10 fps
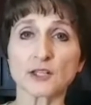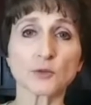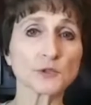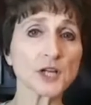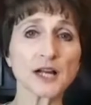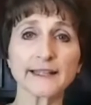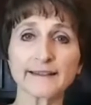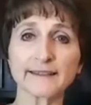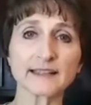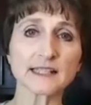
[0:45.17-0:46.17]
So we're
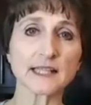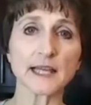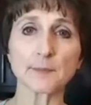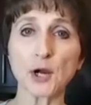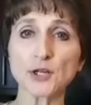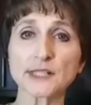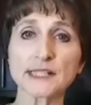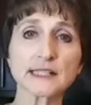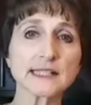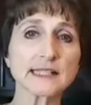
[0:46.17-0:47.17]
talking things like
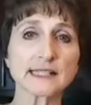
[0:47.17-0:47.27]
parsley,